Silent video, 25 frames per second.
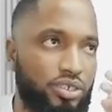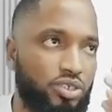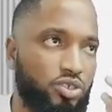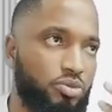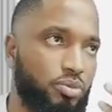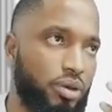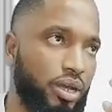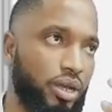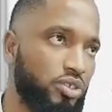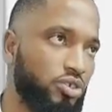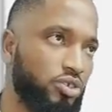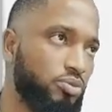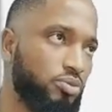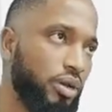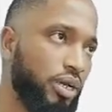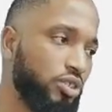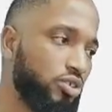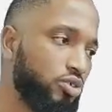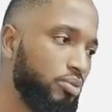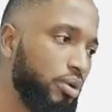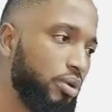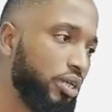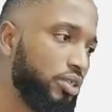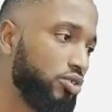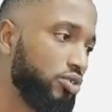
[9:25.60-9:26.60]
2 by 2 by 2
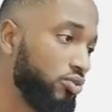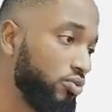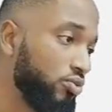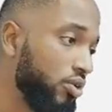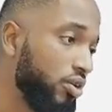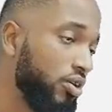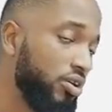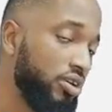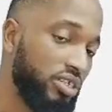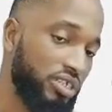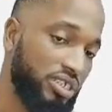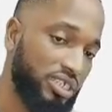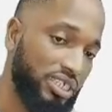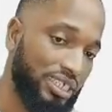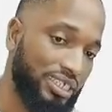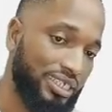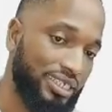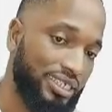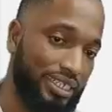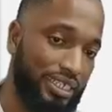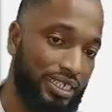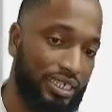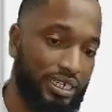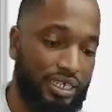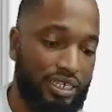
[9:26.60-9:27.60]
by 2.
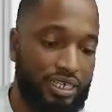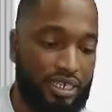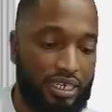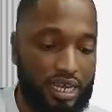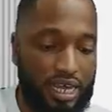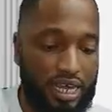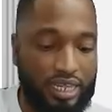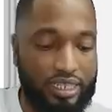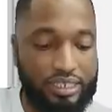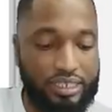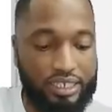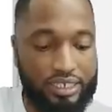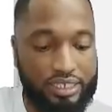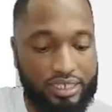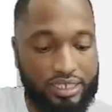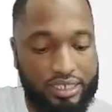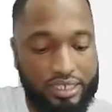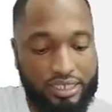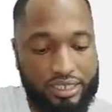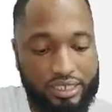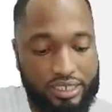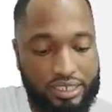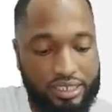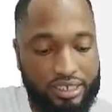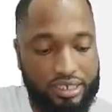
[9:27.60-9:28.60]
16. Answer is
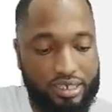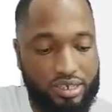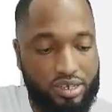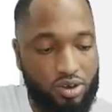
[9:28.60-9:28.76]
16.